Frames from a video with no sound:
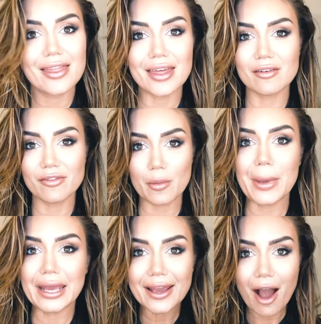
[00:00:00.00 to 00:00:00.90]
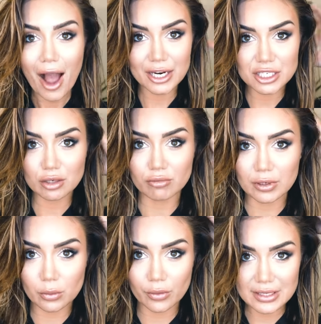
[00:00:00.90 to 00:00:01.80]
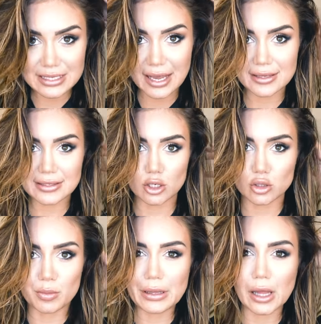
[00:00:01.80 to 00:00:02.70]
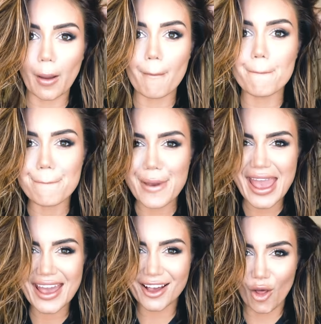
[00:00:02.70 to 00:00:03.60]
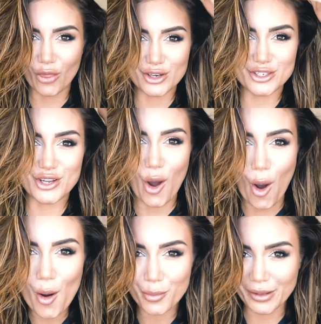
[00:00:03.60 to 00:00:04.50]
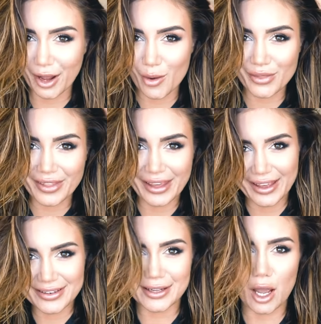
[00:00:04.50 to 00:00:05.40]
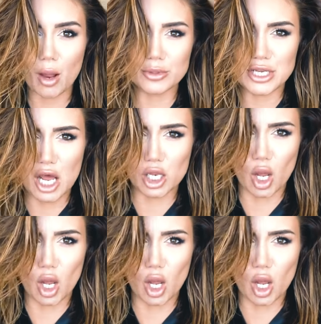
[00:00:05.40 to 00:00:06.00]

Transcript: Then for me, I actually really want this hairstyle to be like big on the top. Like, I want the hair to come down